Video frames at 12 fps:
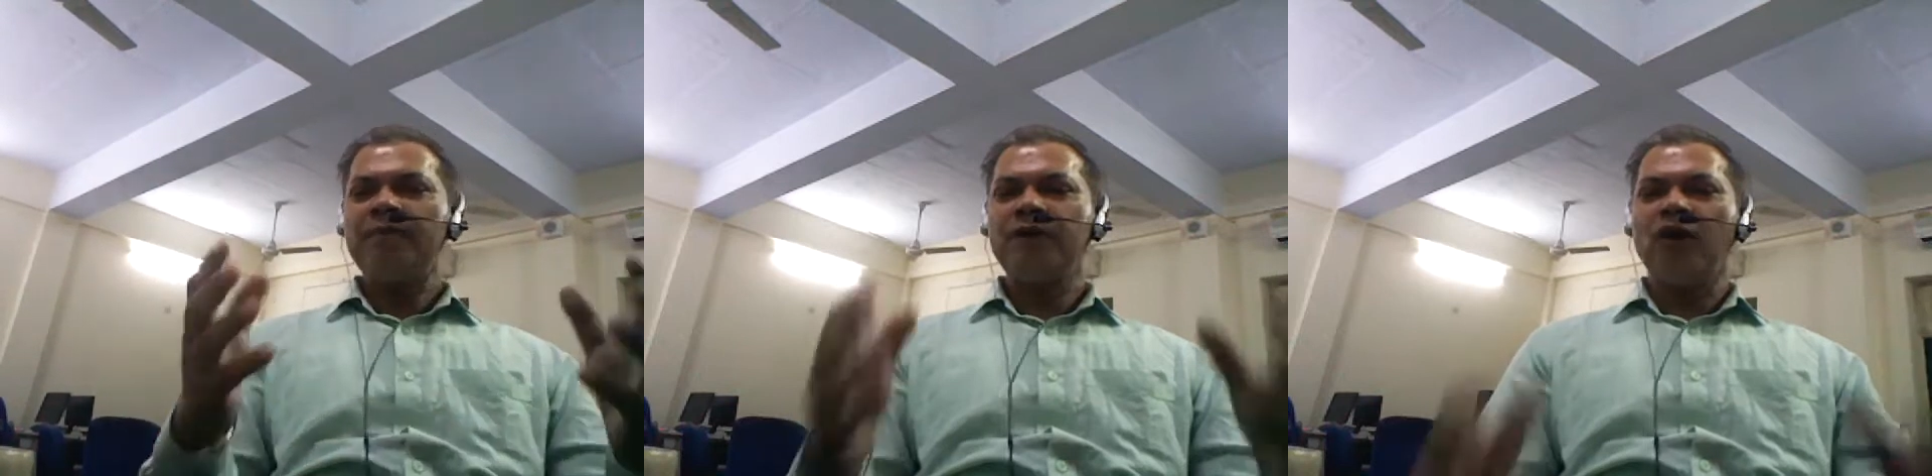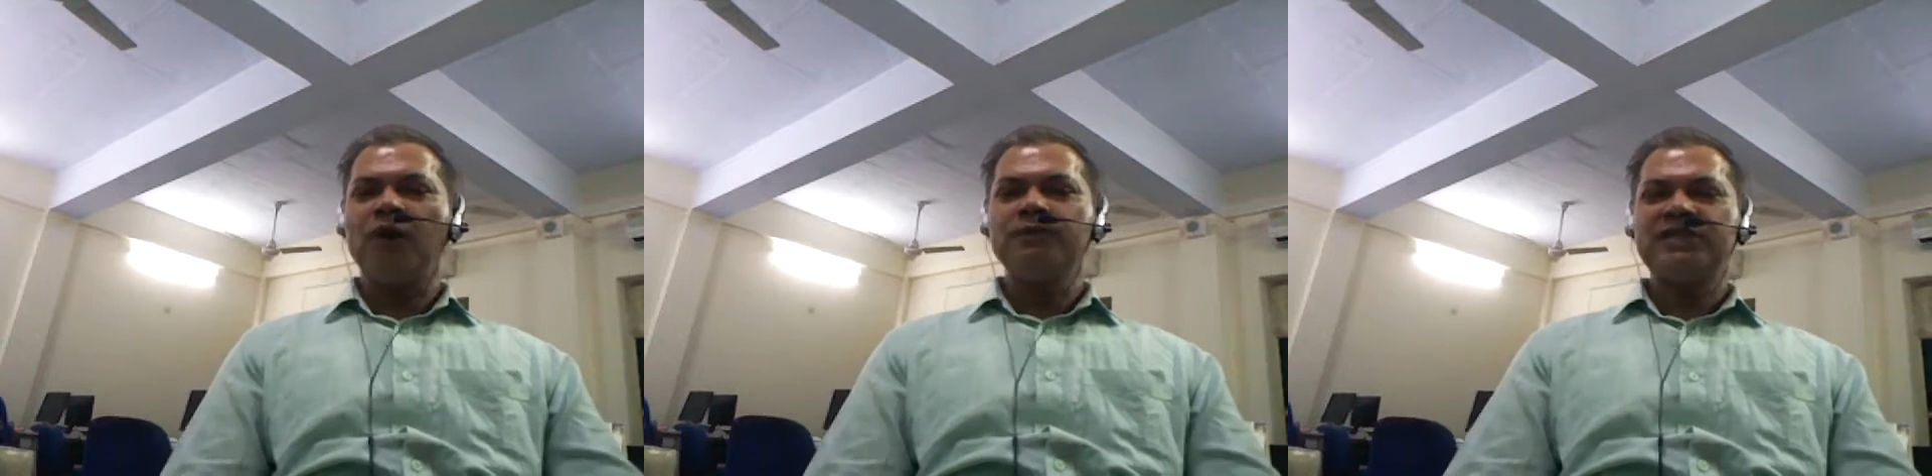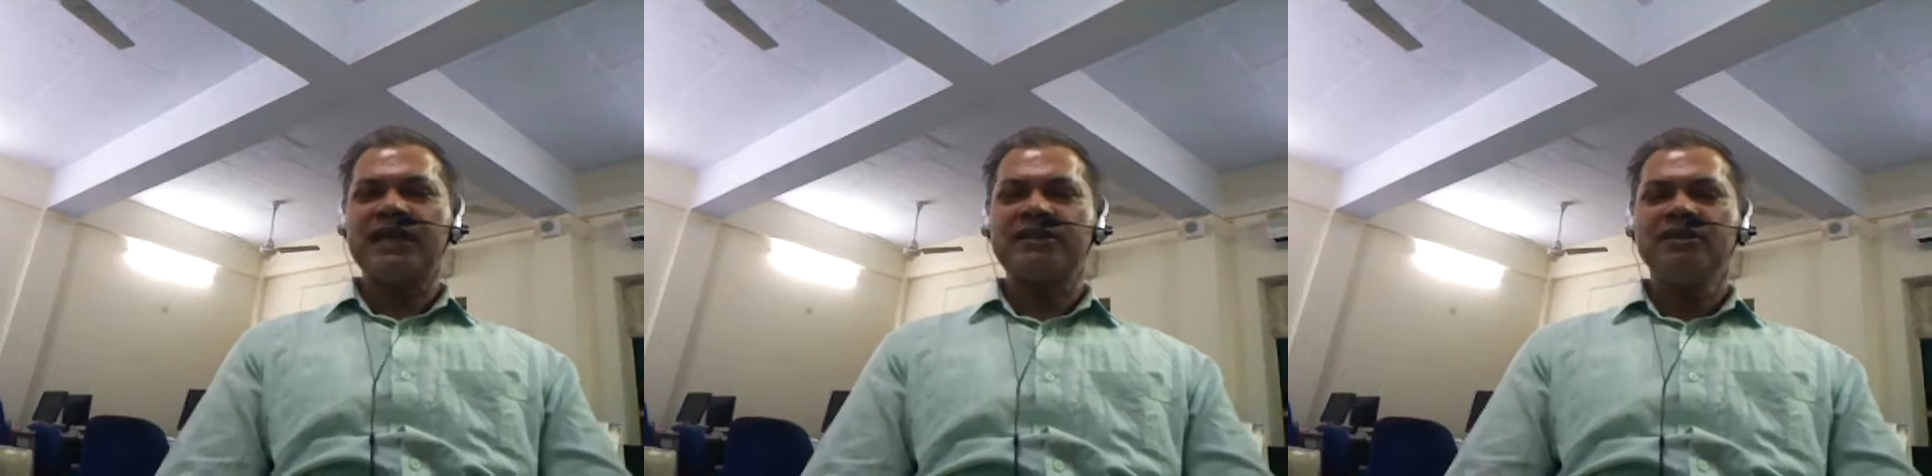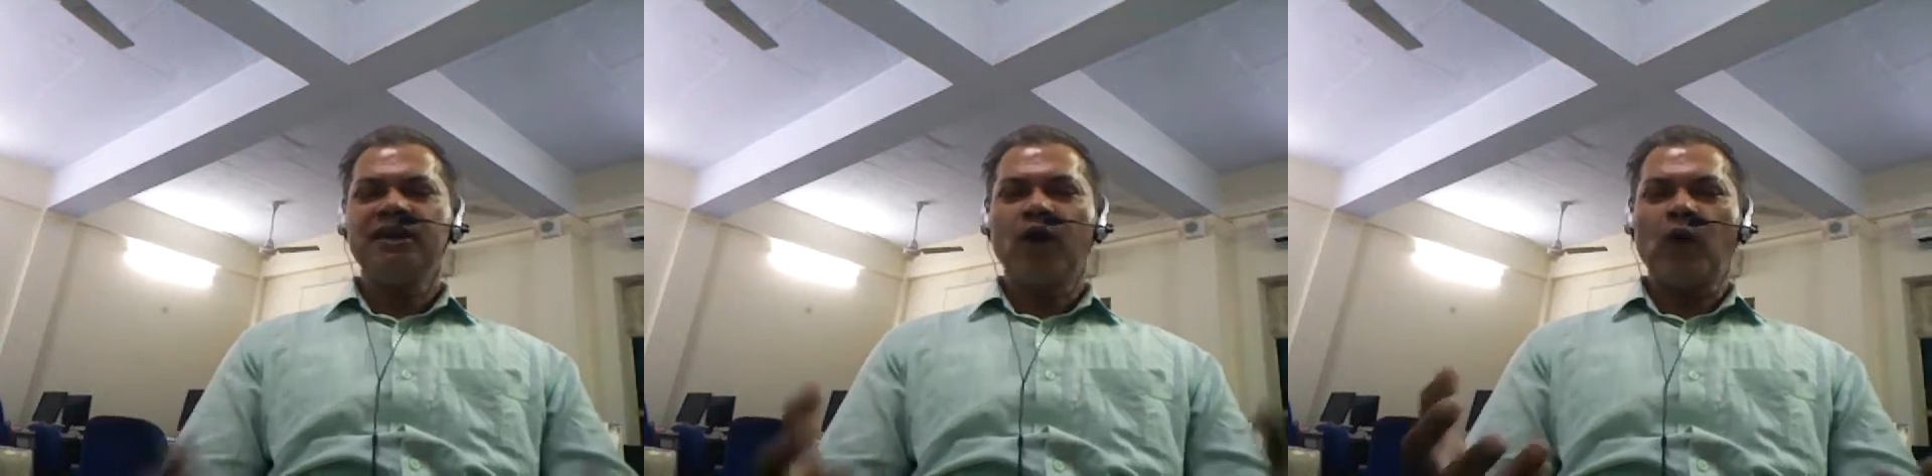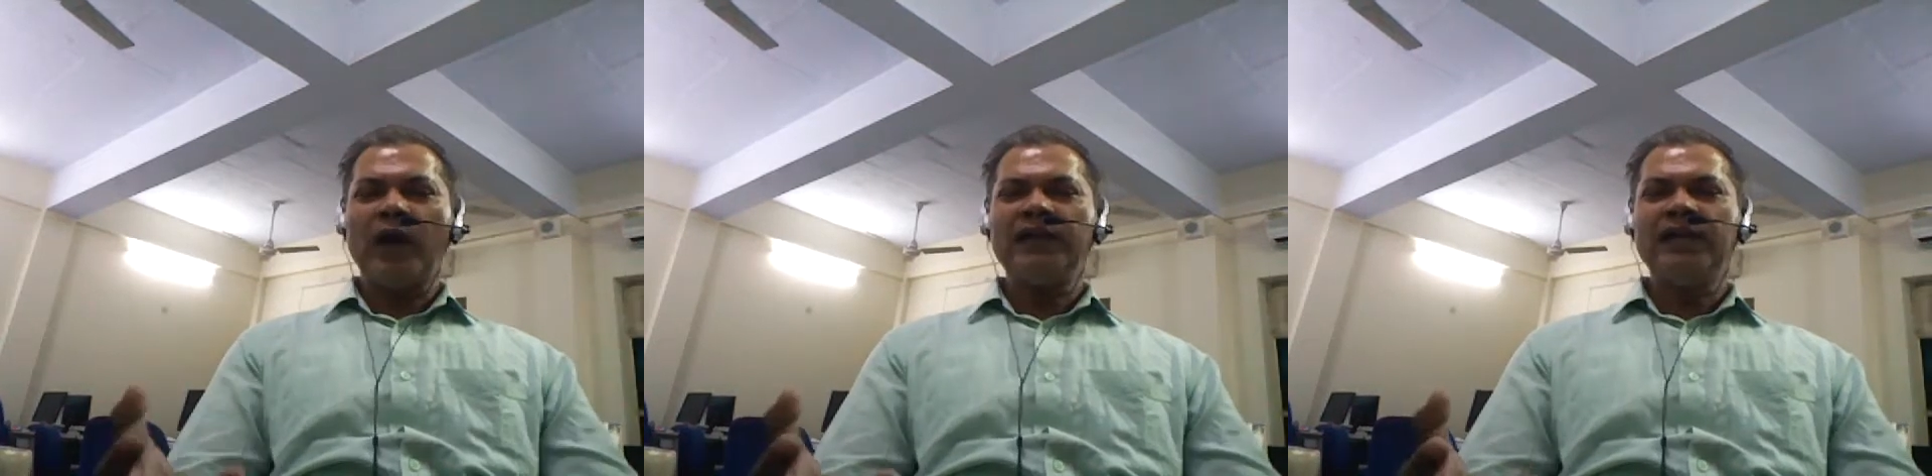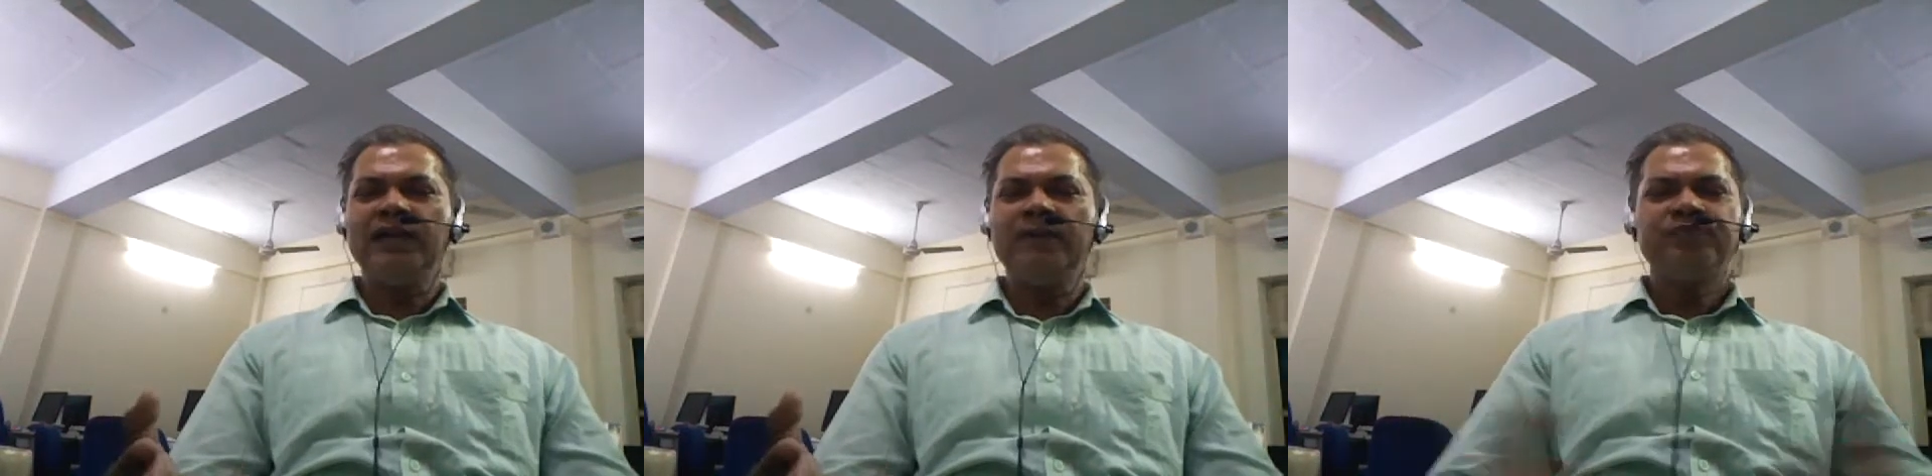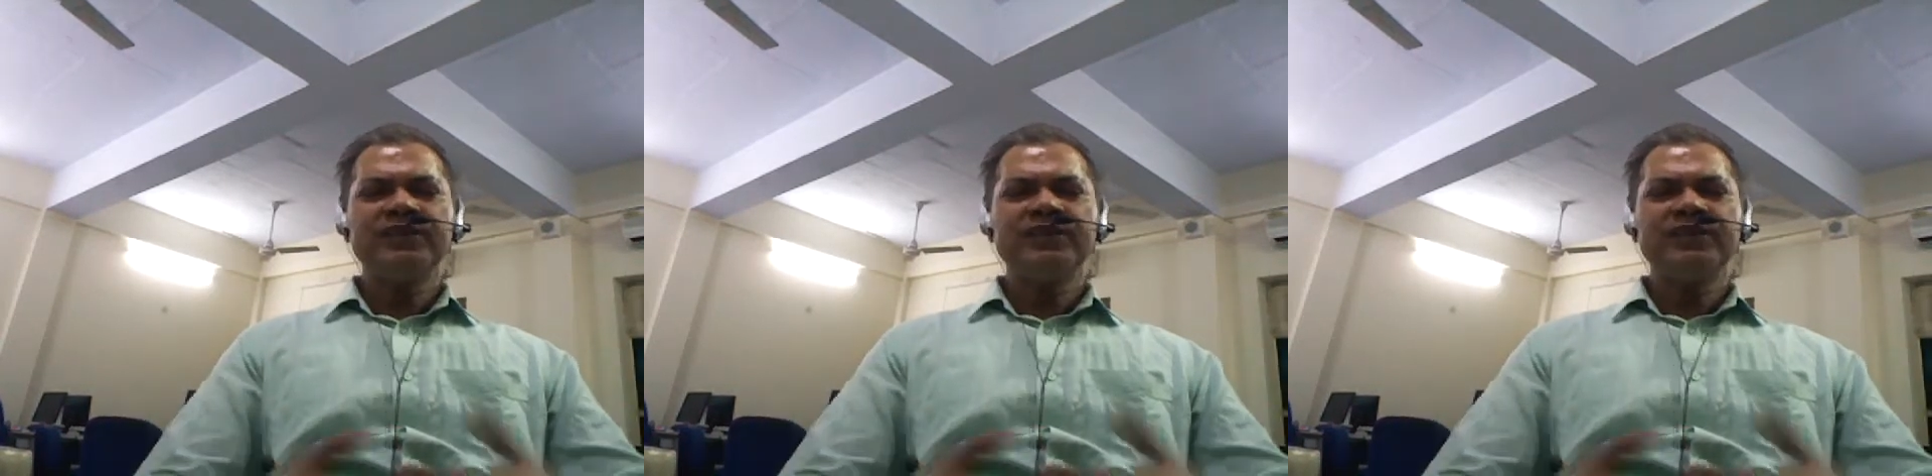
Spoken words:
an object query,